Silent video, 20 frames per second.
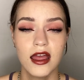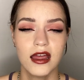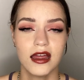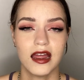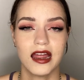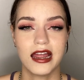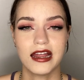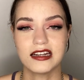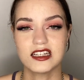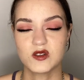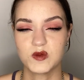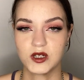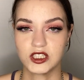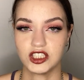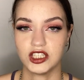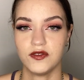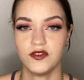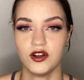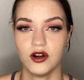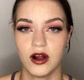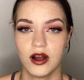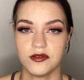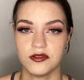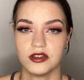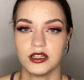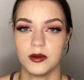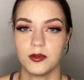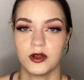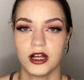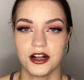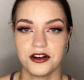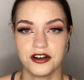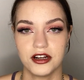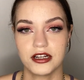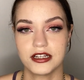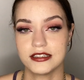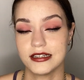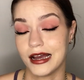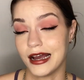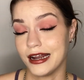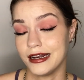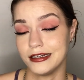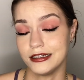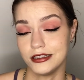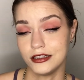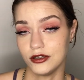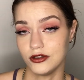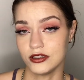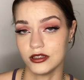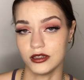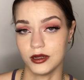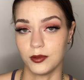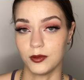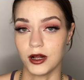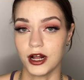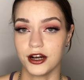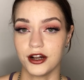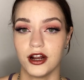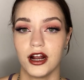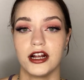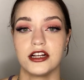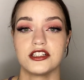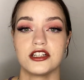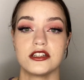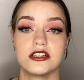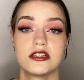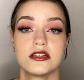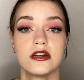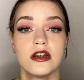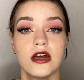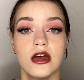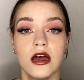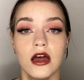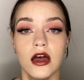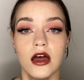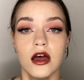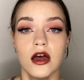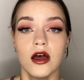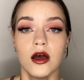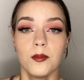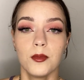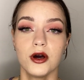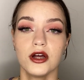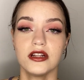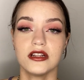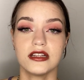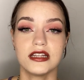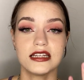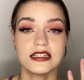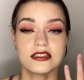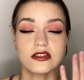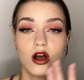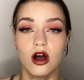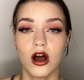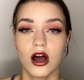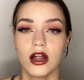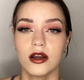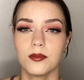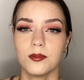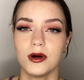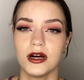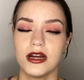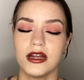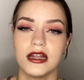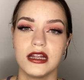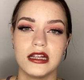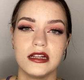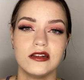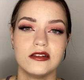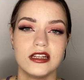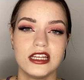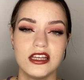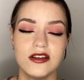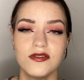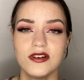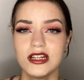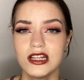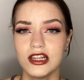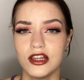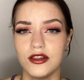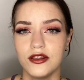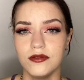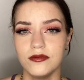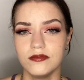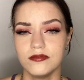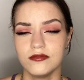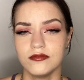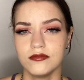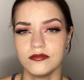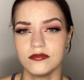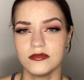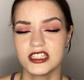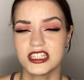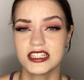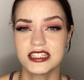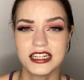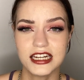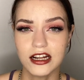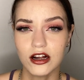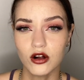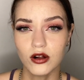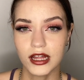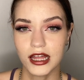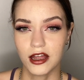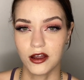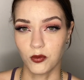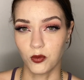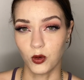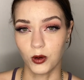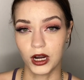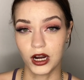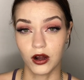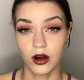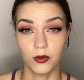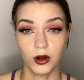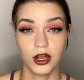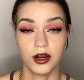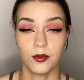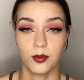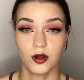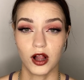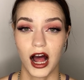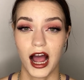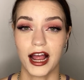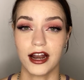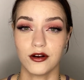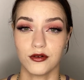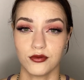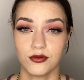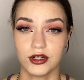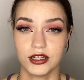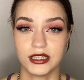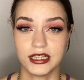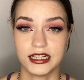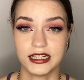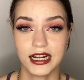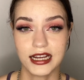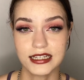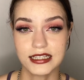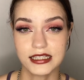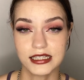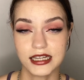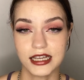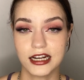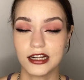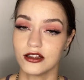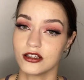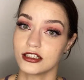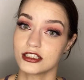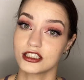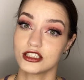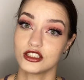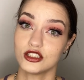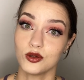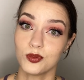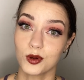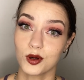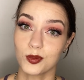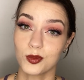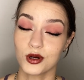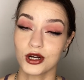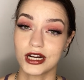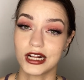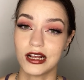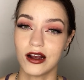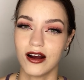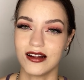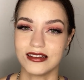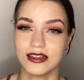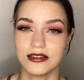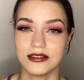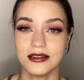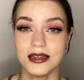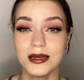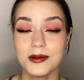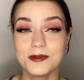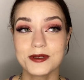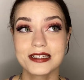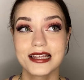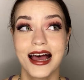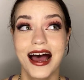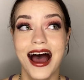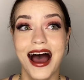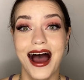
And especially if you don't have a lip liner, because I didn't use a lip liner, I just put this on. But even still, it applied really nicely and it looks super pretty on the lips.